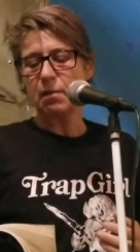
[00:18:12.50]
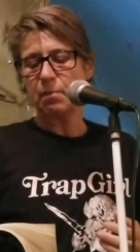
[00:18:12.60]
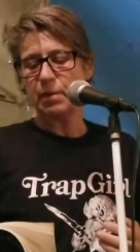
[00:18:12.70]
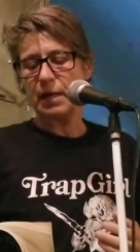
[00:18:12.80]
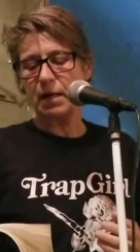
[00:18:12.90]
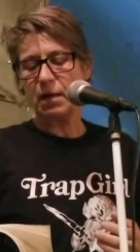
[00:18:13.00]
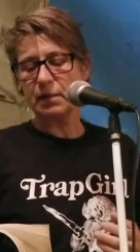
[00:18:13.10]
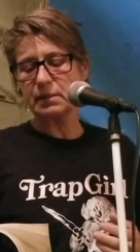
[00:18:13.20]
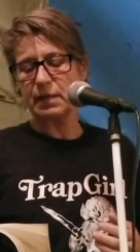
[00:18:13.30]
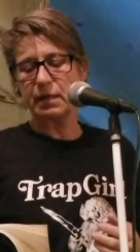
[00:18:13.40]
But
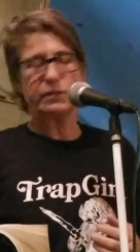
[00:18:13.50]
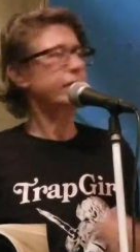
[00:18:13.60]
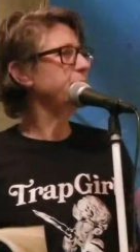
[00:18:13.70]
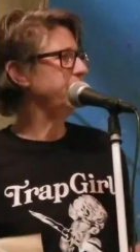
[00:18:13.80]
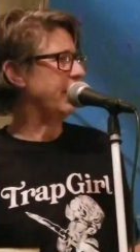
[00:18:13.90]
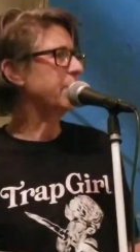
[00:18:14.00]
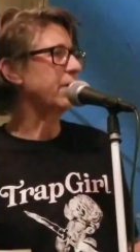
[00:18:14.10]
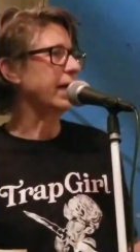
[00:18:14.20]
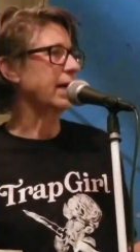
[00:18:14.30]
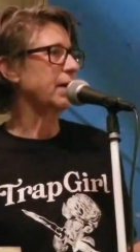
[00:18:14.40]
also just
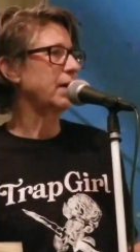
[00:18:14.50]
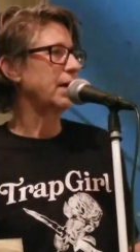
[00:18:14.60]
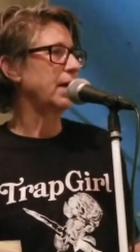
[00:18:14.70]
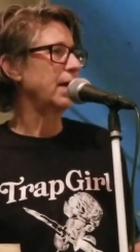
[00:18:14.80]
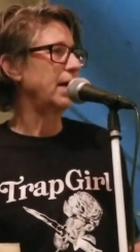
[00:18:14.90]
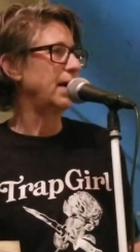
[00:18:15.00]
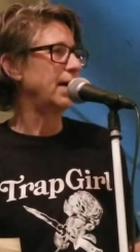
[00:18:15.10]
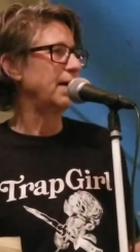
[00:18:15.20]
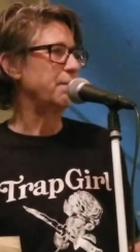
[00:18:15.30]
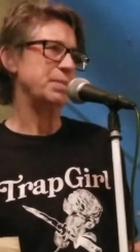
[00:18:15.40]
remembering
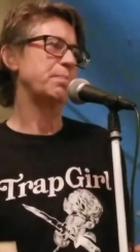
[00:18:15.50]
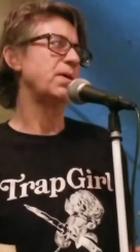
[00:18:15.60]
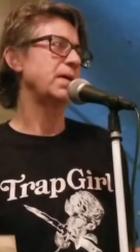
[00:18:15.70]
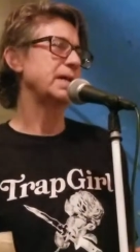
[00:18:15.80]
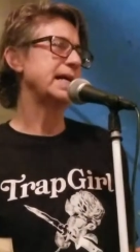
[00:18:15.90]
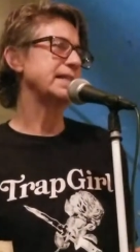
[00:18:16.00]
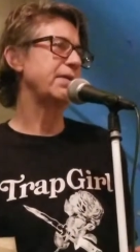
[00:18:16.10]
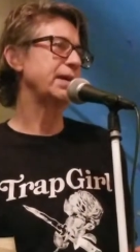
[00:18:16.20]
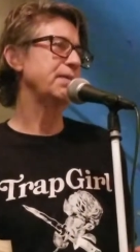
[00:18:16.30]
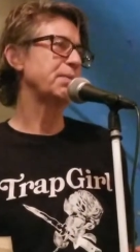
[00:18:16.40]
people. That's
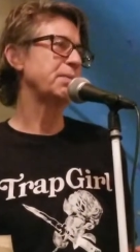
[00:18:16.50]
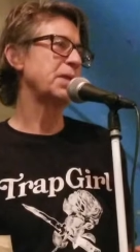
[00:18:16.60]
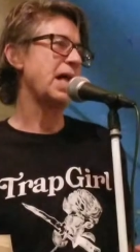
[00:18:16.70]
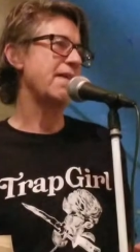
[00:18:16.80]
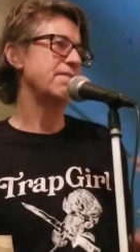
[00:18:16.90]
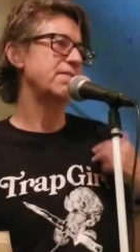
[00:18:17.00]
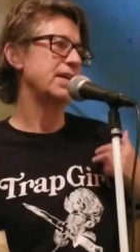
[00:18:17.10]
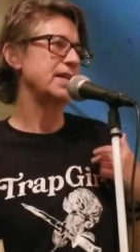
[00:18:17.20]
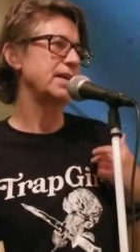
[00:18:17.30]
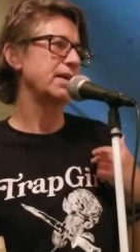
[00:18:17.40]
how we keep them alive
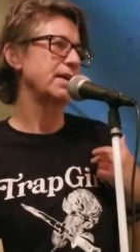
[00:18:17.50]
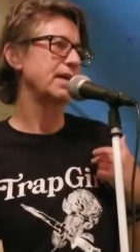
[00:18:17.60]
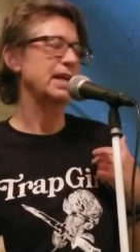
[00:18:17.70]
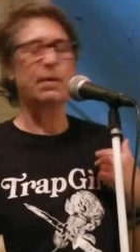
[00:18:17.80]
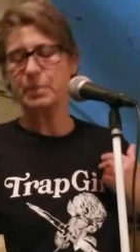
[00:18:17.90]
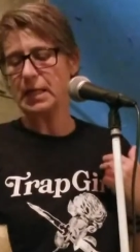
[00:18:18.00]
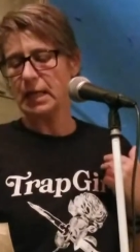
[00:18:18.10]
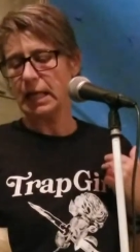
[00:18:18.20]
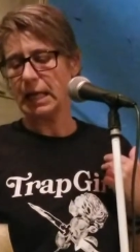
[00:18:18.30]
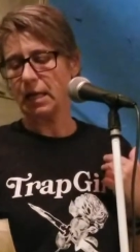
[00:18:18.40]
right here, you know.
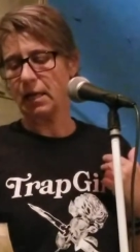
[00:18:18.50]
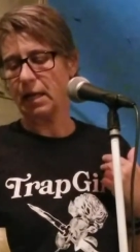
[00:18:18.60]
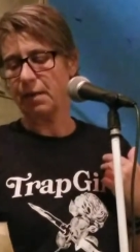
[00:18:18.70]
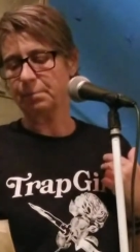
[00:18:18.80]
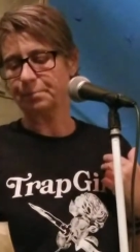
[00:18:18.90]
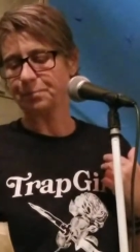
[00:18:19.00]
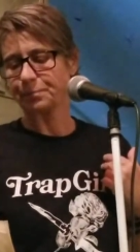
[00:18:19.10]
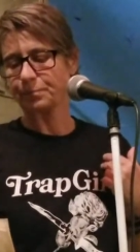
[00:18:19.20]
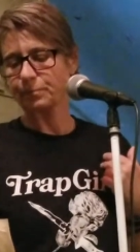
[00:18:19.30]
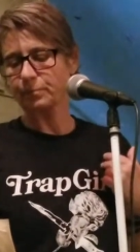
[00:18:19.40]
And um,
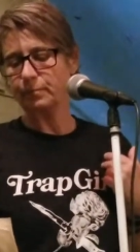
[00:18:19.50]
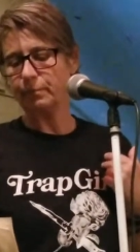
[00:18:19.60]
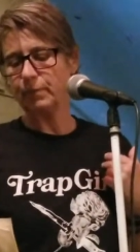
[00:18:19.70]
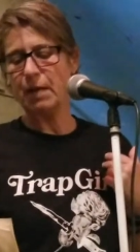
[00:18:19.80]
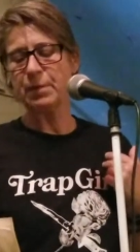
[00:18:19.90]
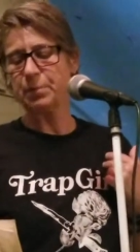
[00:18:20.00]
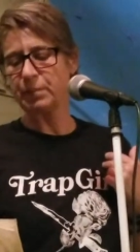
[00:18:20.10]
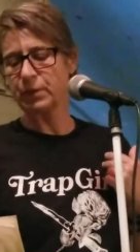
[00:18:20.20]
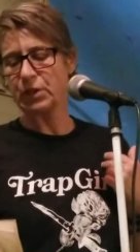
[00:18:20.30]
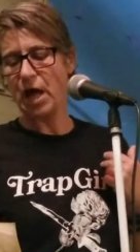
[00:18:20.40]
how many
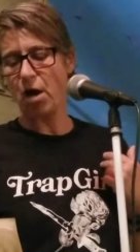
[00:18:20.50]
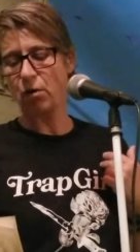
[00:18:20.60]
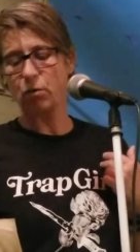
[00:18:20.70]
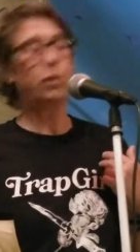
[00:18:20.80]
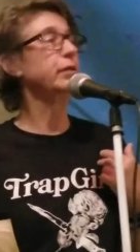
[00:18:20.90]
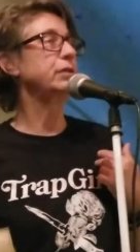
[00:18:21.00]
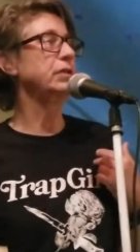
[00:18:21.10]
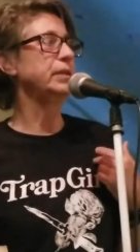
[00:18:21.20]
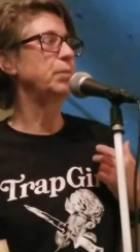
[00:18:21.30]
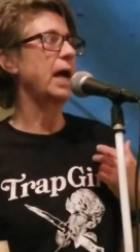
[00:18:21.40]
people know who
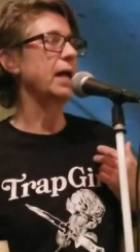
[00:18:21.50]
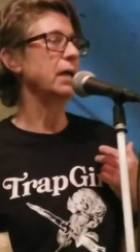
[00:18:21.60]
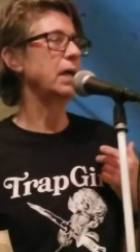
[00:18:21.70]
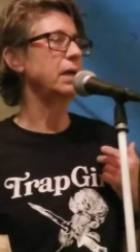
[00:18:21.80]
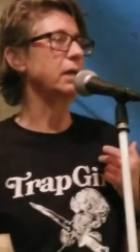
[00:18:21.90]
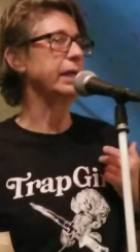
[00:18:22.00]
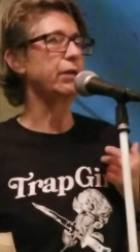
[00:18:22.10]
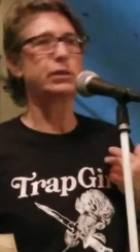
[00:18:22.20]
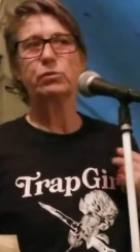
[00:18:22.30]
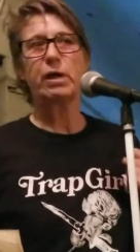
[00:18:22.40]
Susie Bright and Honey Lee
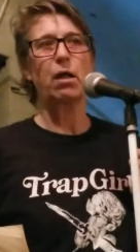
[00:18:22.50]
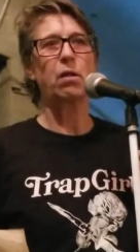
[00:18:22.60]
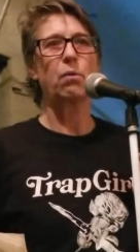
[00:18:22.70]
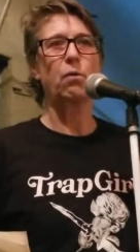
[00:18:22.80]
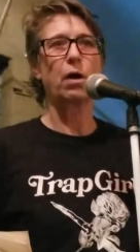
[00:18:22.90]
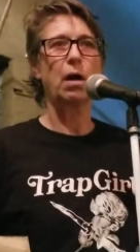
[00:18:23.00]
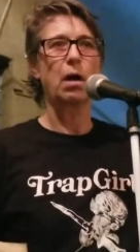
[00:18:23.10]
Cottrell were